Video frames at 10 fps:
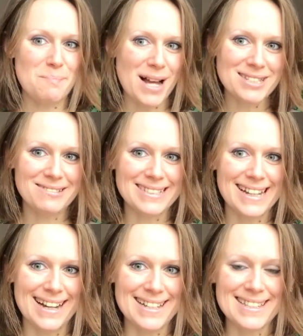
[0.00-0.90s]
Muscle
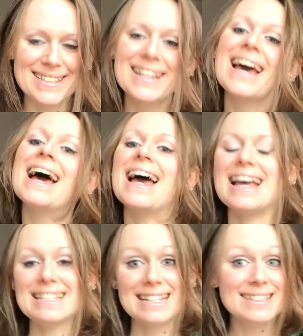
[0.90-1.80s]
Science.
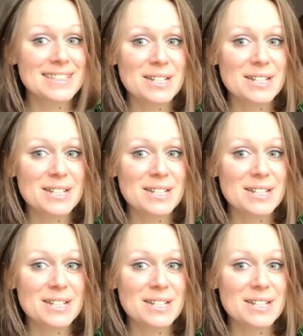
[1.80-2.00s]
In this